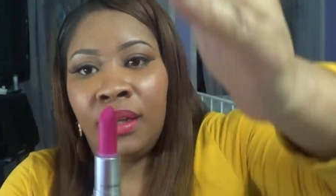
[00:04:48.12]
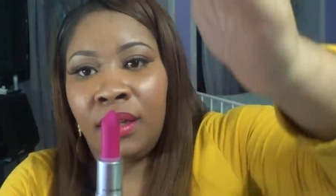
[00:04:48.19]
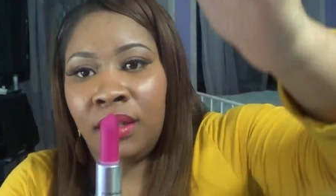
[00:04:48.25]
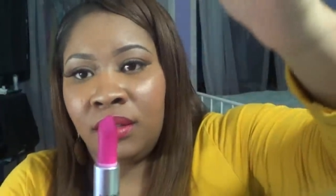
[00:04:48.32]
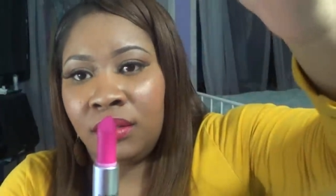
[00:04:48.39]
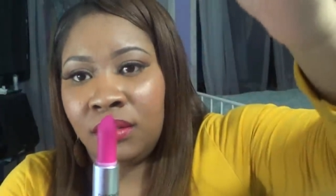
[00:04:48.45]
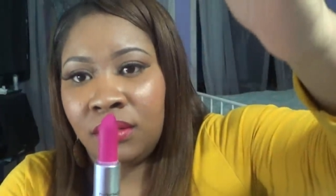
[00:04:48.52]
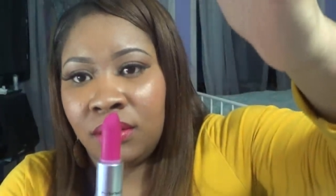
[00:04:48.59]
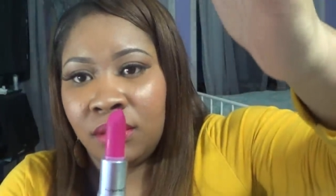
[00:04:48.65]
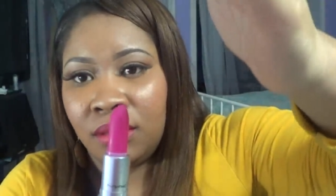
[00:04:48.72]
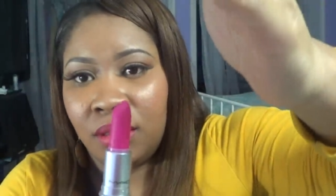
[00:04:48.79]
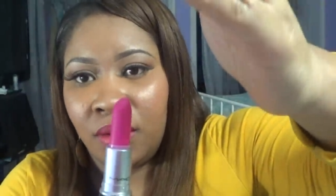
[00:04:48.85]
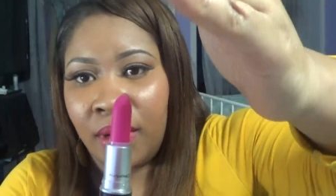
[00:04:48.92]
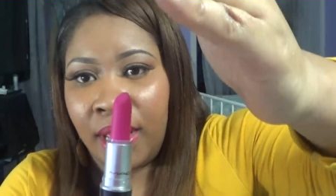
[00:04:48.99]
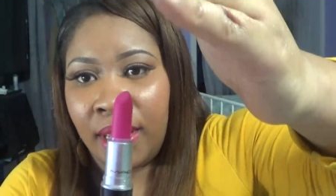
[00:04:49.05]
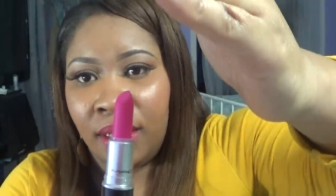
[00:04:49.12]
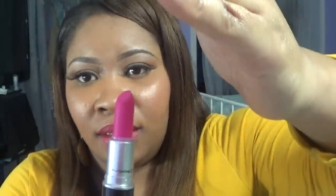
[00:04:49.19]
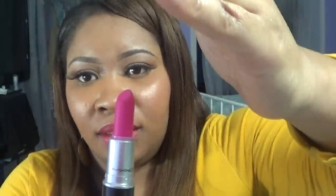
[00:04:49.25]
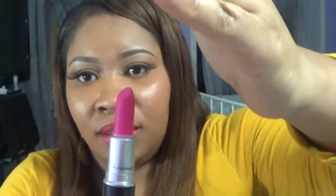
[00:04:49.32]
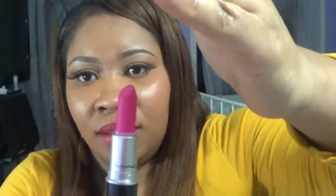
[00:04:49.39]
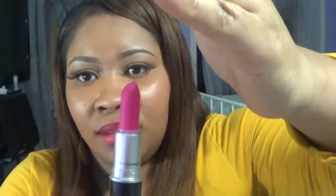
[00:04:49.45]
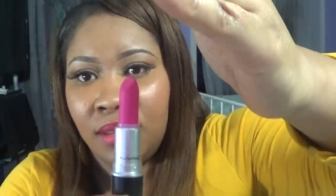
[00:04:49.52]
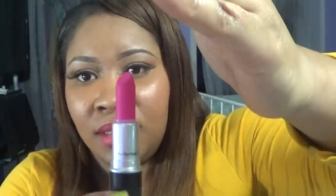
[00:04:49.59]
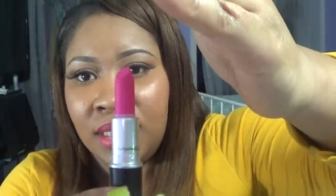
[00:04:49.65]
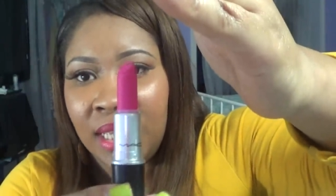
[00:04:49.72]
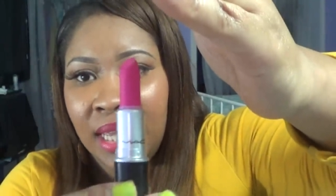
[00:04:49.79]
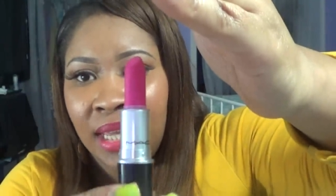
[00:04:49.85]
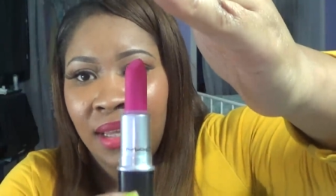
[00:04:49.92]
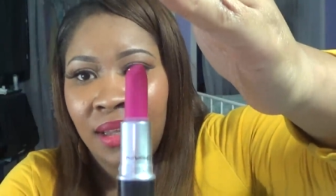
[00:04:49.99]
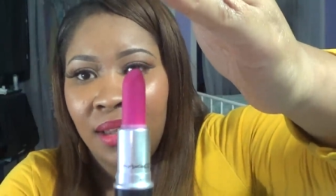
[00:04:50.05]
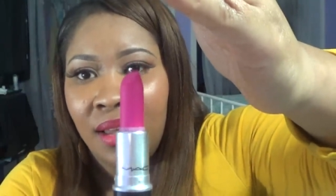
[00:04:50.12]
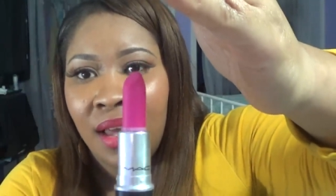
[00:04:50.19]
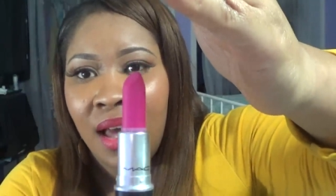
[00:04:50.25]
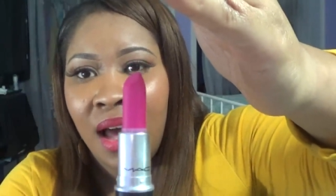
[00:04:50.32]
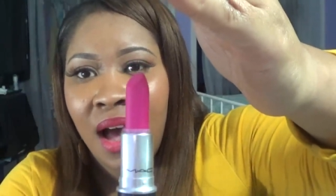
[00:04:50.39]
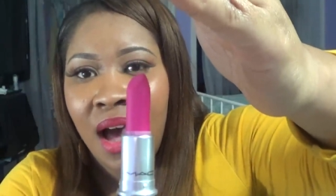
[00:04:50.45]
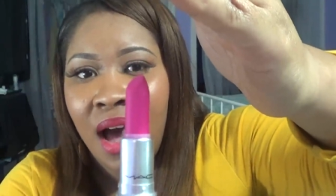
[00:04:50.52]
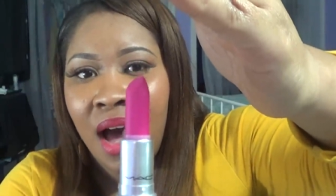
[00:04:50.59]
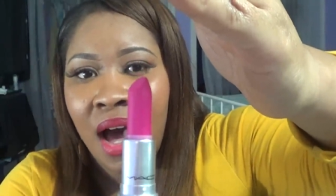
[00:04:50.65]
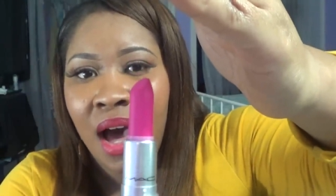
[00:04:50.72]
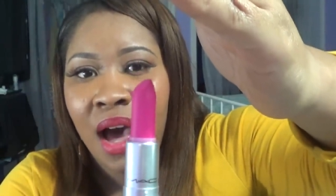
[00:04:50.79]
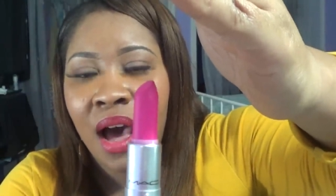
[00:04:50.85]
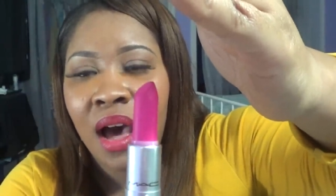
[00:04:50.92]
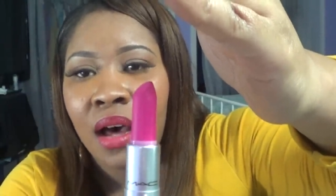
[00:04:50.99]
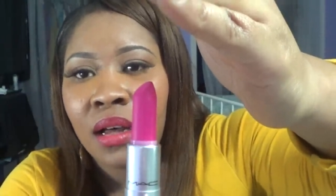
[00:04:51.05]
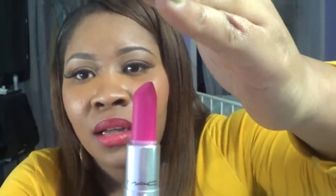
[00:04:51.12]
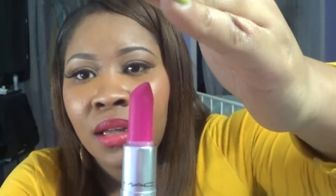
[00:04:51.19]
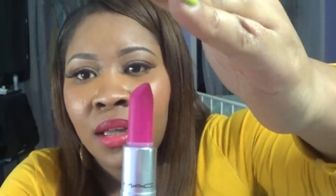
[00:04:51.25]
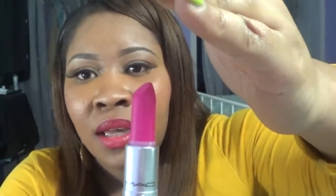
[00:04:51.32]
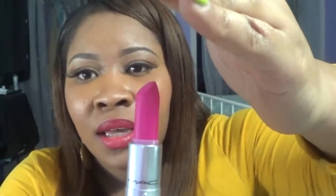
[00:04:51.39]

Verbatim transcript: And okay, see, oh,